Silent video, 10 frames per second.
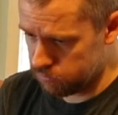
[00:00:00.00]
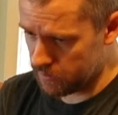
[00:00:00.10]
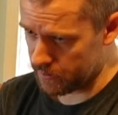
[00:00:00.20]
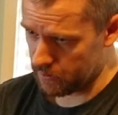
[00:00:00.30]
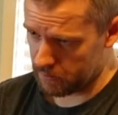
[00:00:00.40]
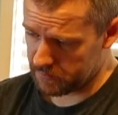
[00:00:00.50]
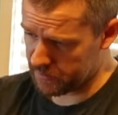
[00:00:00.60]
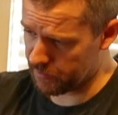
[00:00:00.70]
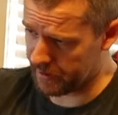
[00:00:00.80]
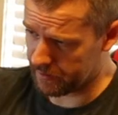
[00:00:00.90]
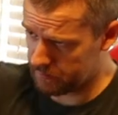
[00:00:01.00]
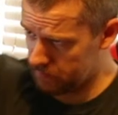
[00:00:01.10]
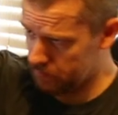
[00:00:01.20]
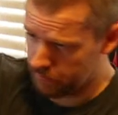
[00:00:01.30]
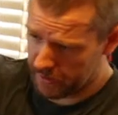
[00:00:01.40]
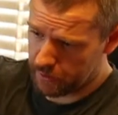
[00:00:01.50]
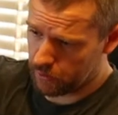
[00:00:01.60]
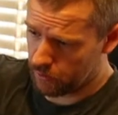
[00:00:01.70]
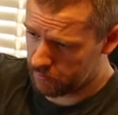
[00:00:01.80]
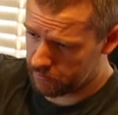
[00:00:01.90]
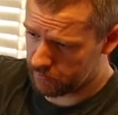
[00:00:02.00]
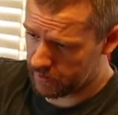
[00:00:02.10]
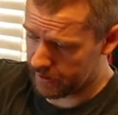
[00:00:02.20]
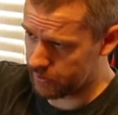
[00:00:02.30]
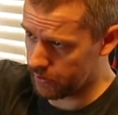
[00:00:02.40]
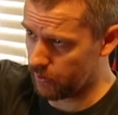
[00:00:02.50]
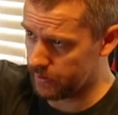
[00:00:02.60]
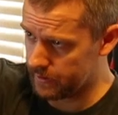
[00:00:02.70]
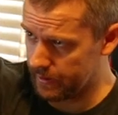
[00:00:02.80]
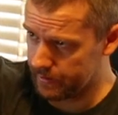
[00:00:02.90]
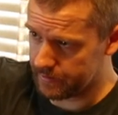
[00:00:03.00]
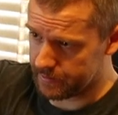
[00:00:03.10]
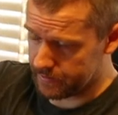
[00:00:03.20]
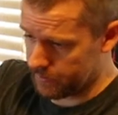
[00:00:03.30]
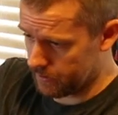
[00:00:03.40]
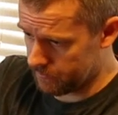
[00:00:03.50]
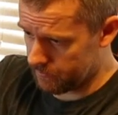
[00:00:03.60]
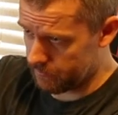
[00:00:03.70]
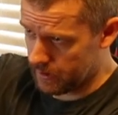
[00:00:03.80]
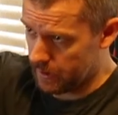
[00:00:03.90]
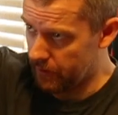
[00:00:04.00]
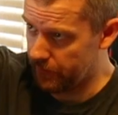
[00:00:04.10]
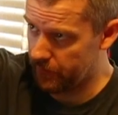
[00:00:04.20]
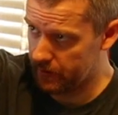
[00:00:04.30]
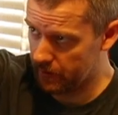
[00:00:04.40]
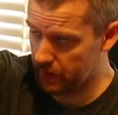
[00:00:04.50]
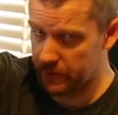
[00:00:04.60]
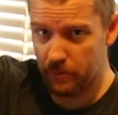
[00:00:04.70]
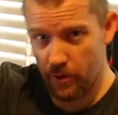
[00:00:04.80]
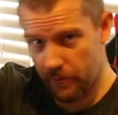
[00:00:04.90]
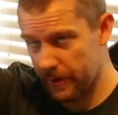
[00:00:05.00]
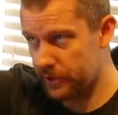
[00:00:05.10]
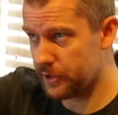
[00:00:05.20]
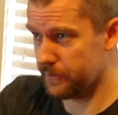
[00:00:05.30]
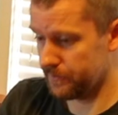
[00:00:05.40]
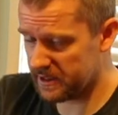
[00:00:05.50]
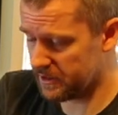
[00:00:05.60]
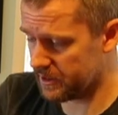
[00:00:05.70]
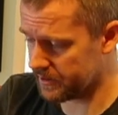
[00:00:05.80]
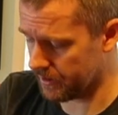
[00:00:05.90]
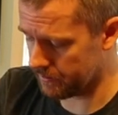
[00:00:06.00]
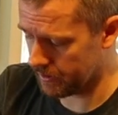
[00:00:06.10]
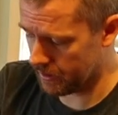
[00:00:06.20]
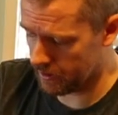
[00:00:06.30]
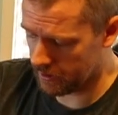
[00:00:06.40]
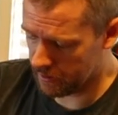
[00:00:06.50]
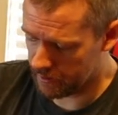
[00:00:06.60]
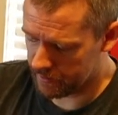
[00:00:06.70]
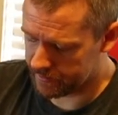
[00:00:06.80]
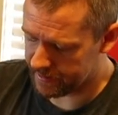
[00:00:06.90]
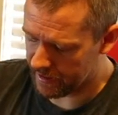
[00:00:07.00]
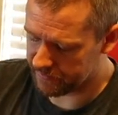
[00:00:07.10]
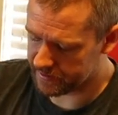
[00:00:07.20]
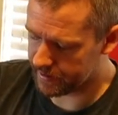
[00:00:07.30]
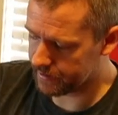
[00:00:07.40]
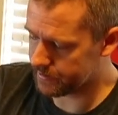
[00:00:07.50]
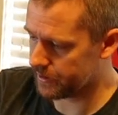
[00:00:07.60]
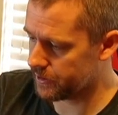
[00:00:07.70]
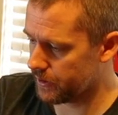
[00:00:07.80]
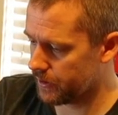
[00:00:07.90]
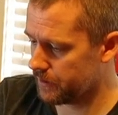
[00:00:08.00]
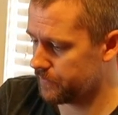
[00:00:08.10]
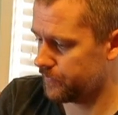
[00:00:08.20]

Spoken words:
So it's pretty cool. You can actually hold it like this as well if you need a little bit more reach. This is just a selfie stick, essentially.